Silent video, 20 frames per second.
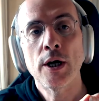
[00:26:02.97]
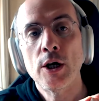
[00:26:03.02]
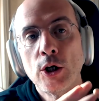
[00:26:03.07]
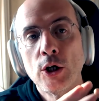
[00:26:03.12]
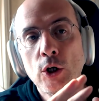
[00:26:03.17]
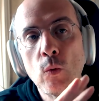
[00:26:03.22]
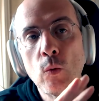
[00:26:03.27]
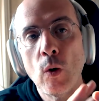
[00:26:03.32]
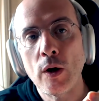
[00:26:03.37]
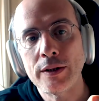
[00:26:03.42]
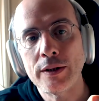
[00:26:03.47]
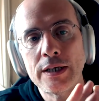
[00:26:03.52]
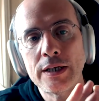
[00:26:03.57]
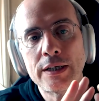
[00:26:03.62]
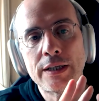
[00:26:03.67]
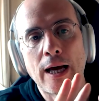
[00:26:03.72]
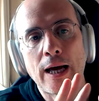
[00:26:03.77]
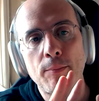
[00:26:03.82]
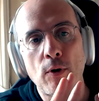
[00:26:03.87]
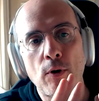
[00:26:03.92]
You want this
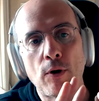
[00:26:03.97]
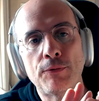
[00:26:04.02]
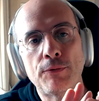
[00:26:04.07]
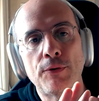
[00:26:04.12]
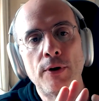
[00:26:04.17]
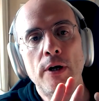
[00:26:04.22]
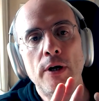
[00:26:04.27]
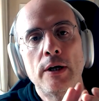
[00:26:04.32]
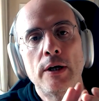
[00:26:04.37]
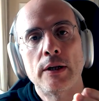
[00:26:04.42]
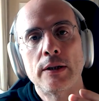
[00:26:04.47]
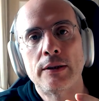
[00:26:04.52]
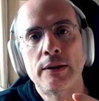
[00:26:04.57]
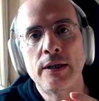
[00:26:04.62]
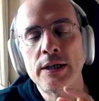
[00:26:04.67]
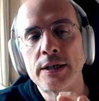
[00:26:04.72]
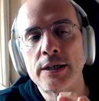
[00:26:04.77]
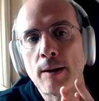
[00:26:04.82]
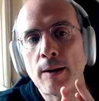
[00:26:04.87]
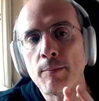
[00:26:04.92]
type of
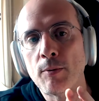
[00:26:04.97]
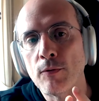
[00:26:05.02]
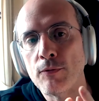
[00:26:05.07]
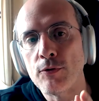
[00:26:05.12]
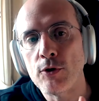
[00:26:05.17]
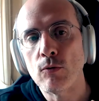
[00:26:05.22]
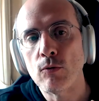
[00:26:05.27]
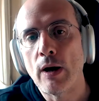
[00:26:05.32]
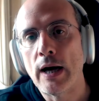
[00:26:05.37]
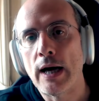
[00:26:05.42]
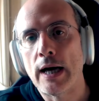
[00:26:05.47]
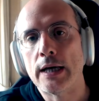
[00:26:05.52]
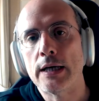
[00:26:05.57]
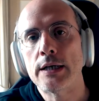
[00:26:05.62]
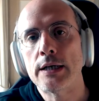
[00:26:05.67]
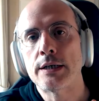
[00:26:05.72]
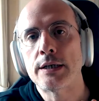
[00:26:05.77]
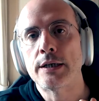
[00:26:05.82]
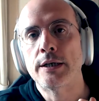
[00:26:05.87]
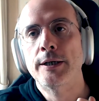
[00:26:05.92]

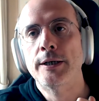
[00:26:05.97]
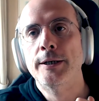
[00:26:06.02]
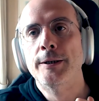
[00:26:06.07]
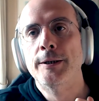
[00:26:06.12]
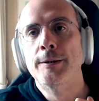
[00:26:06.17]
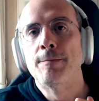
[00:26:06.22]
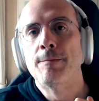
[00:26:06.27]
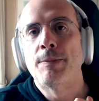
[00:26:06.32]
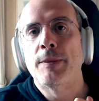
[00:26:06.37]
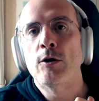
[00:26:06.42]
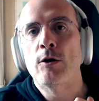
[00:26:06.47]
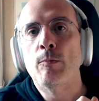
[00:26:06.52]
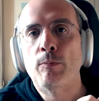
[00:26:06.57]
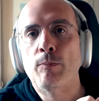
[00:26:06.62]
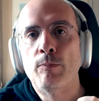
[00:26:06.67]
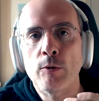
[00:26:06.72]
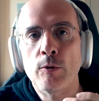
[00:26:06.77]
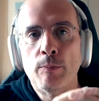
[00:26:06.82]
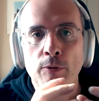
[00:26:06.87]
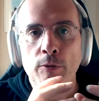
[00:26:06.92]
UIs.
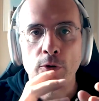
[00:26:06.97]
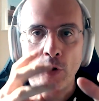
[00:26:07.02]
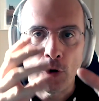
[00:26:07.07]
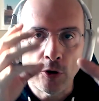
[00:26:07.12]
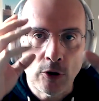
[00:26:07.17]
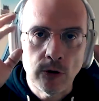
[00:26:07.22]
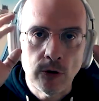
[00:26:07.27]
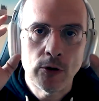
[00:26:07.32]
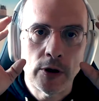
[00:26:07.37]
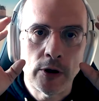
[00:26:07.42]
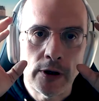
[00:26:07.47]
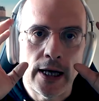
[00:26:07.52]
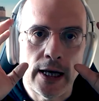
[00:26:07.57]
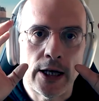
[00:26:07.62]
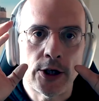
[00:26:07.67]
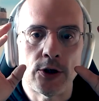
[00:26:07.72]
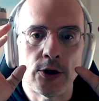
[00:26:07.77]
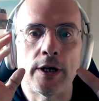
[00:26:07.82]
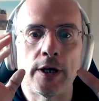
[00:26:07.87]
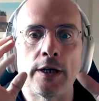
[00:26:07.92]
You put your Google
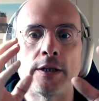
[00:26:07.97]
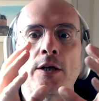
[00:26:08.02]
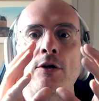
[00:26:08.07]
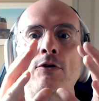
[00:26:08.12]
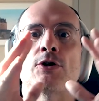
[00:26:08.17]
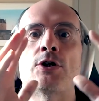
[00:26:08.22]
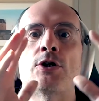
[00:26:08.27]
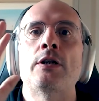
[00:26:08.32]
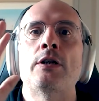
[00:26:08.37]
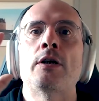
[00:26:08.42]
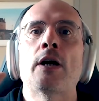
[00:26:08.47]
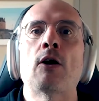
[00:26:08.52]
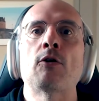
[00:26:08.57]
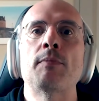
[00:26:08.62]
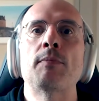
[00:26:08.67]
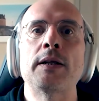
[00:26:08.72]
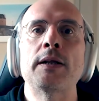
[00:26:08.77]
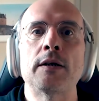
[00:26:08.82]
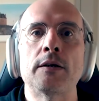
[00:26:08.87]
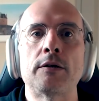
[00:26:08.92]
Glass on it and you see the
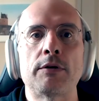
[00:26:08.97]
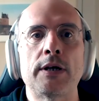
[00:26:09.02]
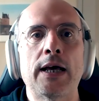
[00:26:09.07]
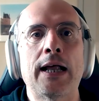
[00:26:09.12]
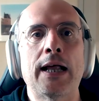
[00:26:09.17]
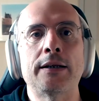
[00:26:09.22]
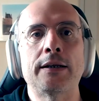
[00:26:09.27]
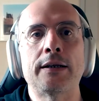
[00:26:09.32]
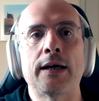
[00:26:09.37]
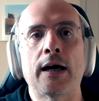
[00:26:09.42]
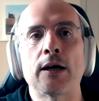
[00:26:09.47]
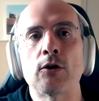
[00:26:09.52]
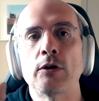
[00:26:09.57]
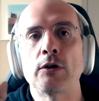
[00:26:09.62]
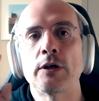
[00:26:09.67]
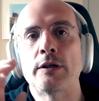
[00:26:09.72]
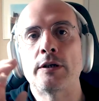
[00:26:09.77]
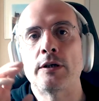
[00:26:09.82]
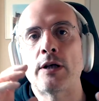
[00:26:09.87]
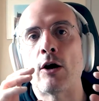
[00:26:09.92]
augmented reality. I call
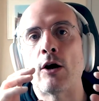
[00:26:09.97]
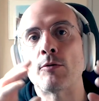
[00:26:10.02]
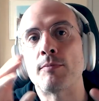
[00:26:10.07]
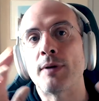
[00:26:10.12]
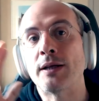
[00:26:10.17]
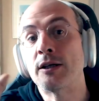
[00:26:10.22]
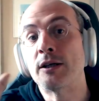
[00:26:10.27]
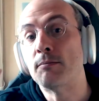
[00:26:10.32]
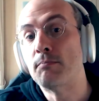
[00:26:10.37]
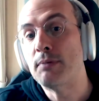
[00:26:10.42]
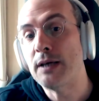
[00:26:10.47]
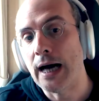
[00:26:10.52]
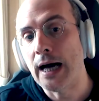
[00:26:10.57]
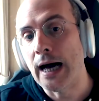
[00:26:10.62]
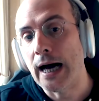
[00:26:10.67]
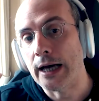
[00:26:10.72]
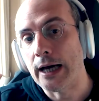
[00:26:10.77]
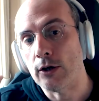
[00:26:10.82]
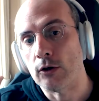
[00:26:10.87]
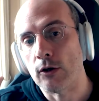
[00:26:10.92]
it the augmented
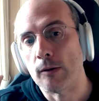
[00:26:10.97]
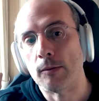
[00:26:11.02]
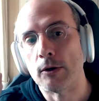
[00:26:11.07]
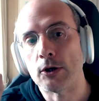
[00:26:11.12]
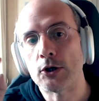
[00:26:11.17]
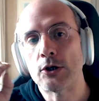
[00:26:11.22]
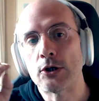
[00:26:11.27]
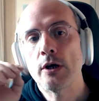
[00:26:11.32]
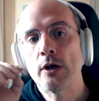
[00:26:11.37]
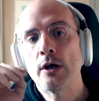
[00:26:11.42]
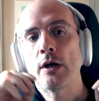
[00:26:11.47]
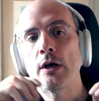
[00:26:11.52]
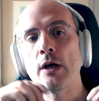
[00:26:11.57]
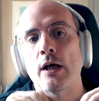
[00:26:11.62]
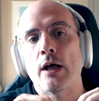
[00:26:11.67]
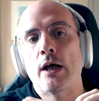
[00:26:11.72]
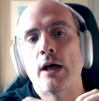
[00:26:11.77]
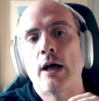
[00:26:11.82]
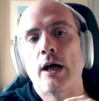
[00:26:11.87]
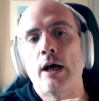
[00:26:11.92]
BI almost.
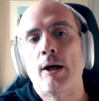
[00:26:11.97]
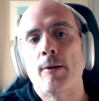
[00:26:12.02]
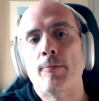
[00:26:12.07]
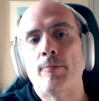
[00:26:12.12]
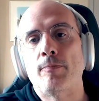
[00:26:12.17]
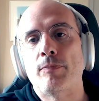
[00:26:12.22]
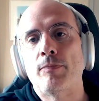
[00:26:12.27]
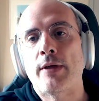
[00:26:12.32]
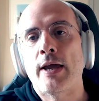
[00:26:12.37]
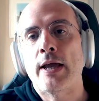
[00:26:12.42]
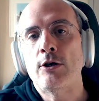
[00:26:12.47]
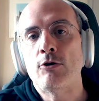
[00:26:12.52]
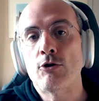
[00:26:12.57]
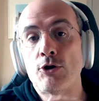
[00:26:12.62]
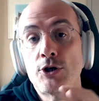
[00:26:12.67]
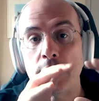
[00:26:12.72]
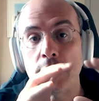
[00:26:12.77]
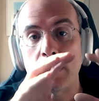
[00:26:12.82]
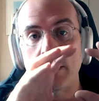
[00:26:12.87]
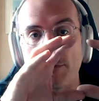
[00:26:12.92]
And you
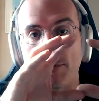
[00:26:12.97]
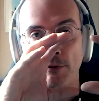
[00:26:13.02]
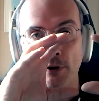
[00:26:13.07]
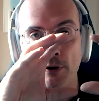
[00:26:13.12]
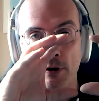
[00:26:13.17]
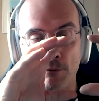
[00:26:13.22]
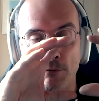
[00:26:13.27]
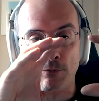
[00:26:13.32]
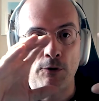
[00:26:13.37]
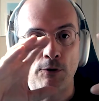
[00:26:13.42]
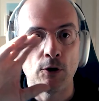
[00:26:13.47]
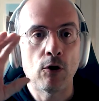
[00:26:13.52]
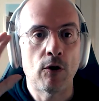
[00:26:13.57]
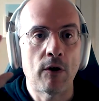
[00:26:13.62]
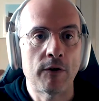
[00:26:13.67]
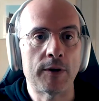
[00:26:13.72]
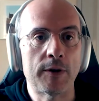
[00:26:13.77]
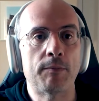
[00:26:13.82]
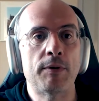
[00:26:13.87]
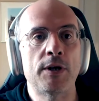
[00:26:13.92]
see the flow
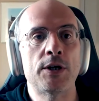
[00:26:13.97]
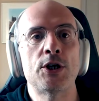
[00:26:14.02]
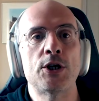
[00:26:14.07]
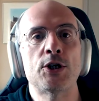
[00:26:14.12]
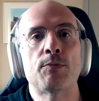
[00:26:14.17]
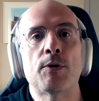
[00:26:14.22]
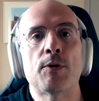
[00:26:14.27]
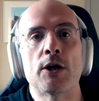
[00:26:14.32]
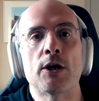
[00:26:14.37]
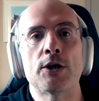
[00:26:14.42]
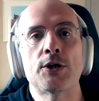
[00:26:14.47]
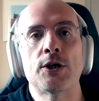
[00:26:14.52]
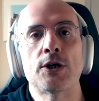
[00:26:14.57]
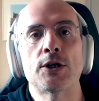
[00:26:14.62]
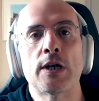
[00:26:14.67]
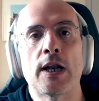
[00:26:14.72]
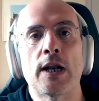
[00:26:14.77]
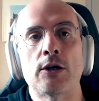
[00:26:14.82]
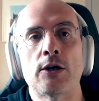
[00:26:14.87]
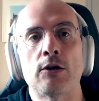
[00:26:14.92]
of the business process
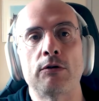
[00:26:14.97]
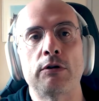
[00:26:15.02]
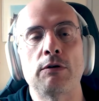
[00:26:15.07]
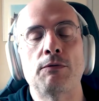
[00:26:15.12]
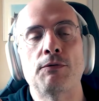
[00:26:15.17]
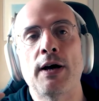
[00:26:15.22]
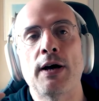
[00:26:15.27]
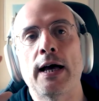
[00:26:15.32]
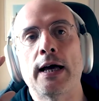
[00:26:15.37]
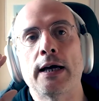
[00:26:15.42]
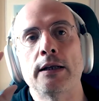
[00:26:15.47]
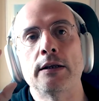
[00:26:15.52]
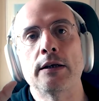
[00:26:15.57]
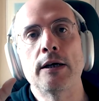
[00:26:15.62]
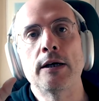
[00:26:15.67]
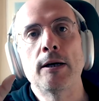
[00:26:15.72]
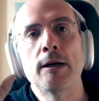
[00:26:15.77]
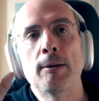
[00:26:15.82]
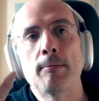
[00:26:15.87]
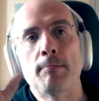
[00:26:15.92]
like you defined,
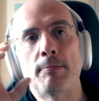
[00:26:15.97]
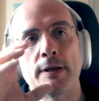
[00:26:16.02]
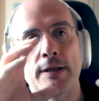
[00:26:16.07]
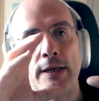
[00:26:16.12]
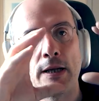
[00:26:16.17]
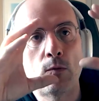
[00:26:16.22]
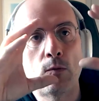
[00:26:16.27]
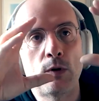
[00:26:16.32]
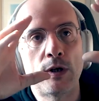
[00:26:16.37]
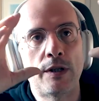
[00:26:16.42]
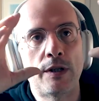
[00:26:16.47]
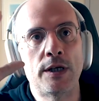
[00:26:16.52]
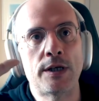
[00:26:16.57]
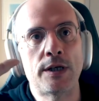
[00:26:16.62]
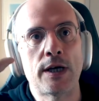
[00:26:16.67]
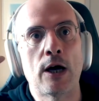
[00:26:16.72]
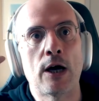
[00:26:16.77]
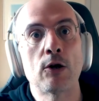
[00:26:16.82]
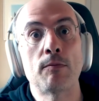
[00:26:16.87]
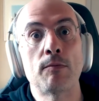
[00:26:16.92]
but then with this
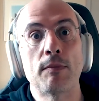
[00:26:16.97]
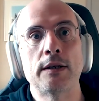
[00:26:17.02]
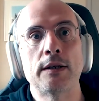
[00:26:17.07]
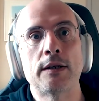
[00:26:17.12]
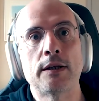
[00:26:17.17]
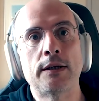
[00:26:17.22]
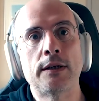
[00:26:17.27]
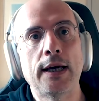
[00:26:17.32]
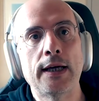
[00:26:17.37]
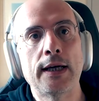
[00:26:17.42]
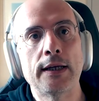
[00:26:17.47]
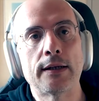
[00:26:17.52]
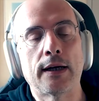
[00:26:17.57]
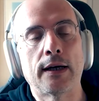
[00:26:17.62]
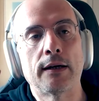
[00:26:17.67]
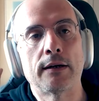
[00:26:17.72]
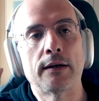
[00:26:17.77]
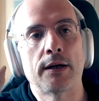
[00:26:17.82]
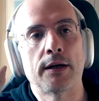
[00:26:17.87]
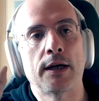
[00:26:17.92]
augmented data,
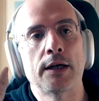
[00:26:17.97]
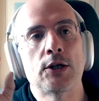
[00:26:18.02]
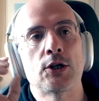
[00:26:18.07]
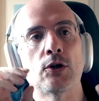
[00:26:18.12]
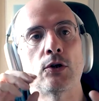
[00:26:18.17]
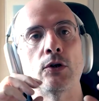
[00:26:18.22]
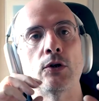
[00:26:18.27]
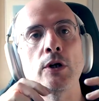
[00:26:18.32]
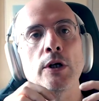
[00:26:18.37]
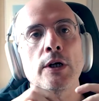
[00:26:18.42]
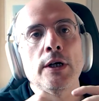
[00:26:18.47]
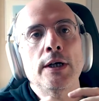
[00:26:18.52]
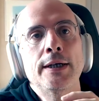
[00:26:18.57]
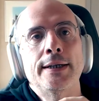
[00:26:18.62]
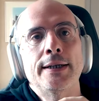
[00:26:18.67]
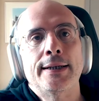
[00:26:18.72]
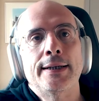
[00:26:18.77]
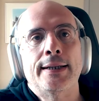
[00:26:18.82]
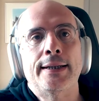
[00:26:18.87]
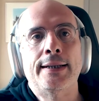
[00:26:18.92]
right? So
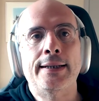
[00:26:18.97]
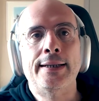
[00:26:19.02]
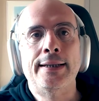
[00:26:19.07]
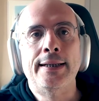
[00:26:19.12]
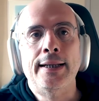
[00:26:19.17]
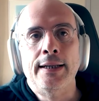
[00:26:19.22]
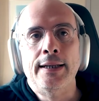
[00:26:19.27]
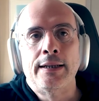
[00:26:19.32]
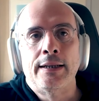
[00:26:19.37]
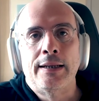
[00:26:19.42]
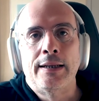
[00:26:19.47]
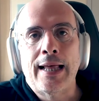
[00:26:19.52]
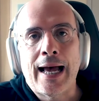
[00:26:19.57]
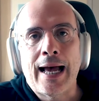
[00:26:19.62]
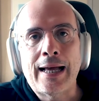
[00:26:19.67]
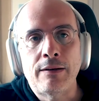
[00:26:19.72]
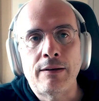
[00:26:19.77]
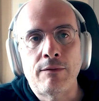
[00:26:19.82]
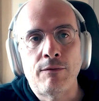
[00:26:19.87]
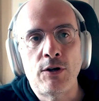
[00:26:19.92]

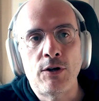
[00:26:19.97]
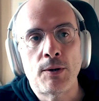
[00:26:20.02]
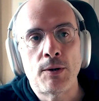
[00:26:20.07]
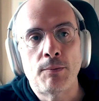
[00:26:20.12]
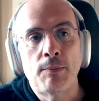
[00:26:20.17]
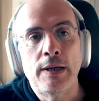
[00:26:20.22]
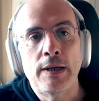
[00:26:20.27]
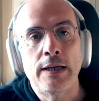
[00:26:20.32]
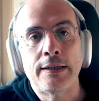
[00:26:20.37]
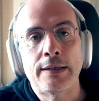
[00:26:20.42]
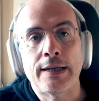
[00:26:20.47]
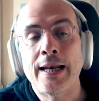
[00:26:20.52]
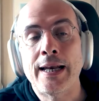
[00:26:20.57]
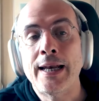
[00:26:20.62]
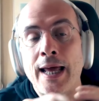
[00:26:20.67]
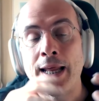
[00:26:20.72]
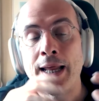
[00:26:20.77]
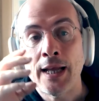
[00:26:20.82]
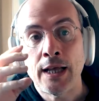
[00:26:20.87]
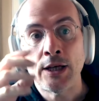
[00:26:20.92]
that visibility, and
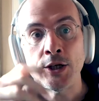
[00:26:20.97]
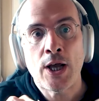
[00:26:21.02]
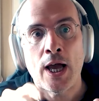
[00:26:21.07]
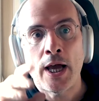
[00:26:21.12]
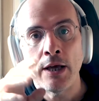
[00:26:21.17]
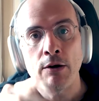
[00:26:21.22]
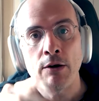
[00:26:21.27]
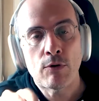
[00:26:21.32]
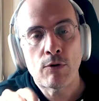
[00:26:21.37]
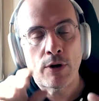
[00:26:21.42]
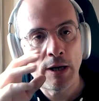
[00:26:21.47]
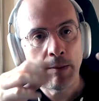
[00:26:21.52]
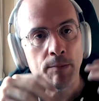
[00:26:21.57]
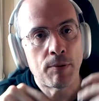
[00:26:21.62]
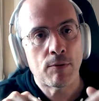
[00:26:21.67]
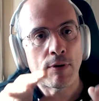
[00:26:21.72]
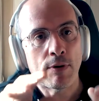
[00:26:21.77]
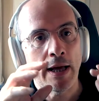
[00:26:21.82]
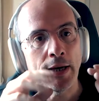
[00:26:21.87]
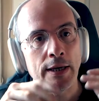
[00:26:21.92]
as I keep
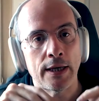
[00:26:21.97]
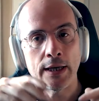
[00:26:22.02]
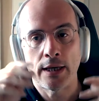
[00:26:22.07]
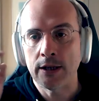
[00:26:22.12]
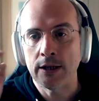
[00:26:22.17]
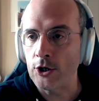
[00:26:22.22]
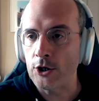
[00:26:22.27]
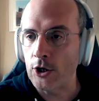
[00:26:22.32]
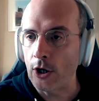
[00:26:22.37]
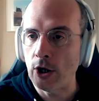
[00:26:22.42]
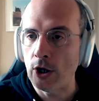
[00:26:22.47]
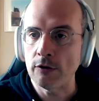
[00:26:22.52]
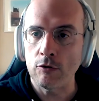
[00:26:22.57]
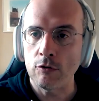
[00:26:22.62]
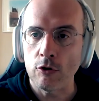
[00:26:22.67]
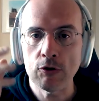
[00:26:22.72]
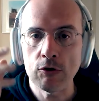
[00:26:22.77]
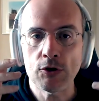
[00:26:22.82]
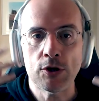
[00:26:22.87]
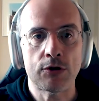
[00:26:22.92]
running, and there's a lot of
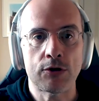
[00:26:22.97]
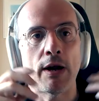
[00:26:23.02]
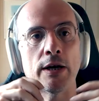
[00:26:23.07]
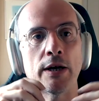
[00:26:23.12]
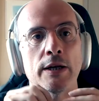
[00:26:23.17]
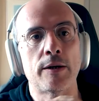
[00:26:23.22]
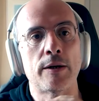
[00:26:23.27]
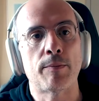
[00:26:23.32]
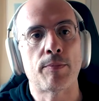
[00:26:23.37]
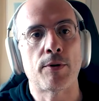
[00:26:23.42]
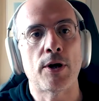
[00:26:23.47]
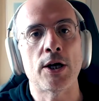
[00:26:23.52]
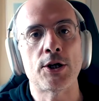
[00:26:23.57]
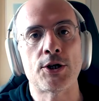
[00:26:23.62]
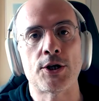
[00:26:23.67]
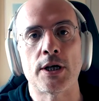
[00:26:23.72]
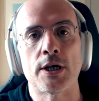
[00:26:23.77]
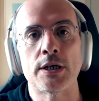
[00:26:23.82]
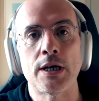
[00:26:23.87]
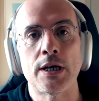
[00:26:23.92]
users running the
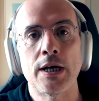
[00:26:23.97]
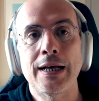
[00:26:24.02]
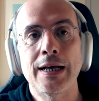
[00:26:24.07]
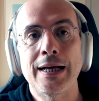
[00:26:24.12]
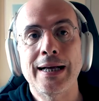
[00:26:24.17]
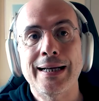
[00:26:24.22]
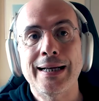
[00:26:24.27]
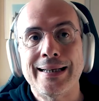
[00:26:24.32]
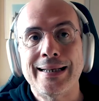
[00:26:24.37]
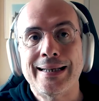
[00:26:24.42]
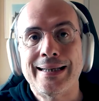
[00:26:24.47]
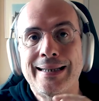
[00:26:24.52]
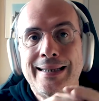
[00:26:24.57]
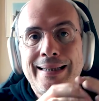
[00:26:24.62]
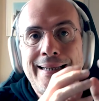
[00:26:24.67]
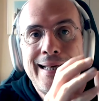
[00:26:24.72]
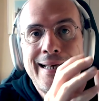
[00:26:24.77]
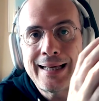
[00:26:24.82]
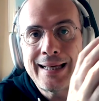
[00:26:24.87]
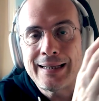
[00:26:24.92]
process,
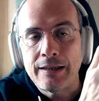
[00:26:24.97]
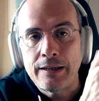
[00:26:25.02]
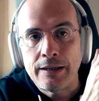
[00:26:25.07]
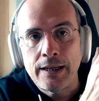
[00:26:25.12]
that